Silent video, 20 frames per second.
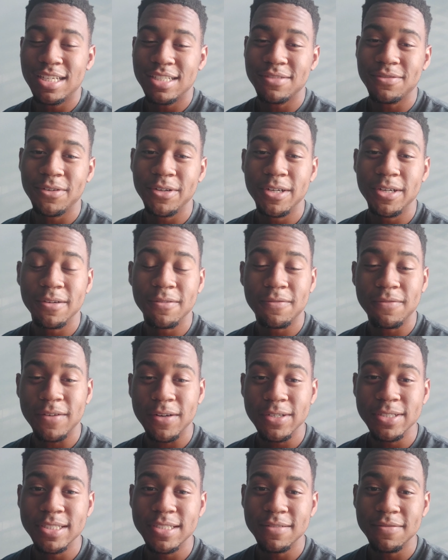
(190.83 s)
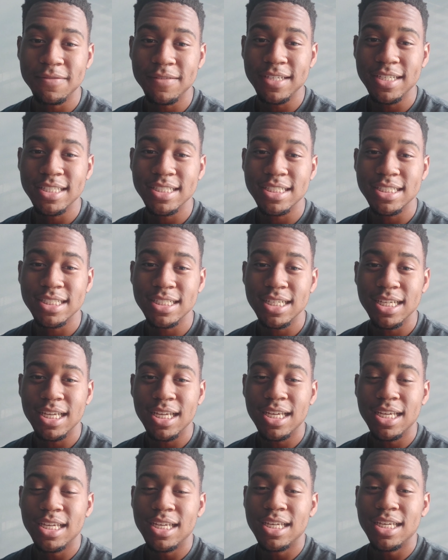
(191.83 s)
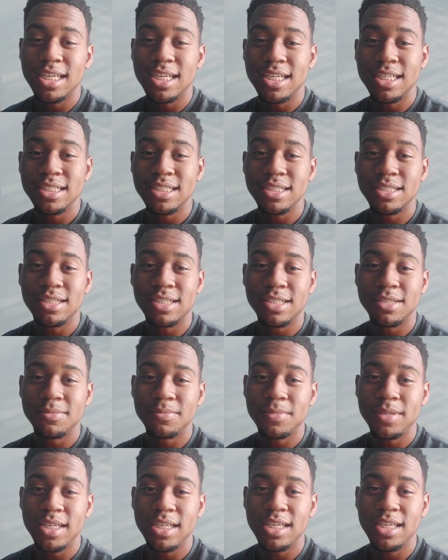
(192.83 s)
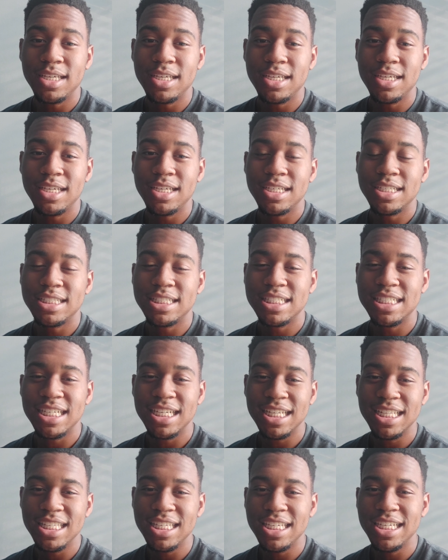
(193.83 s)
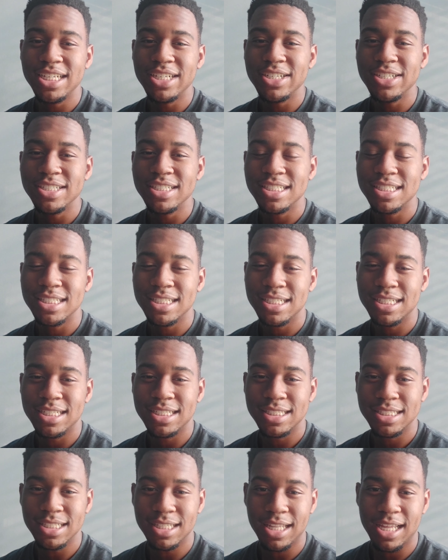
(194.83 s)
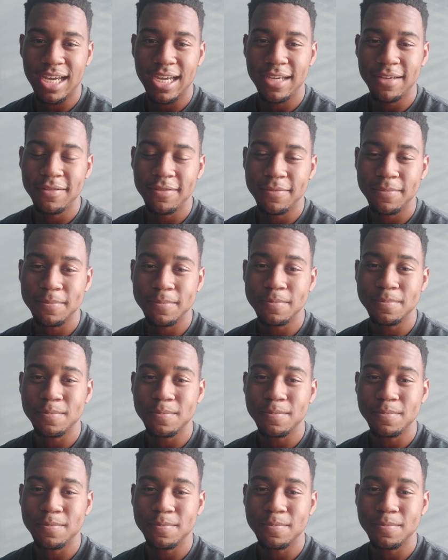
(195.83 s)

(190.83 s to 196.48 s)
For your first offense, it's going to be 10 years to life.